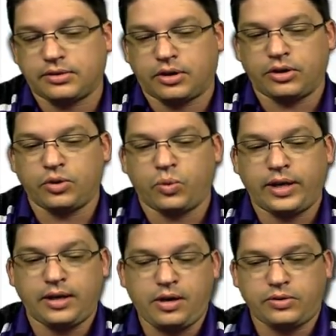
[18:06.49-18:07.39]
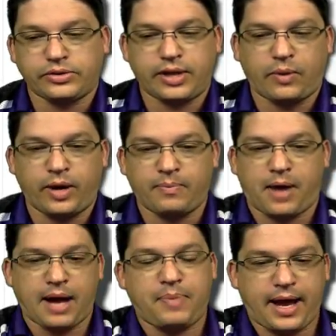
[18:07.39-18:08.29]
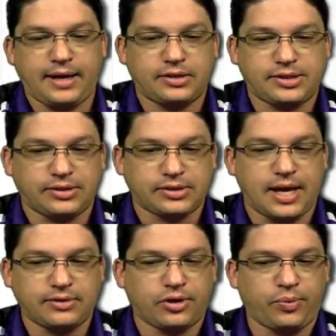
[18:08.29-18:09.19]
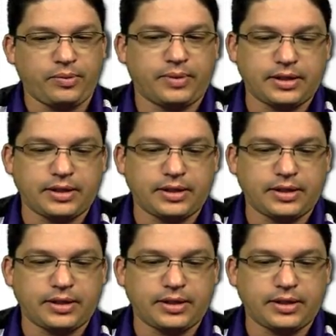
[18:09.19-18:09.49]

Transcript: or a new window, so that way my page still stays open,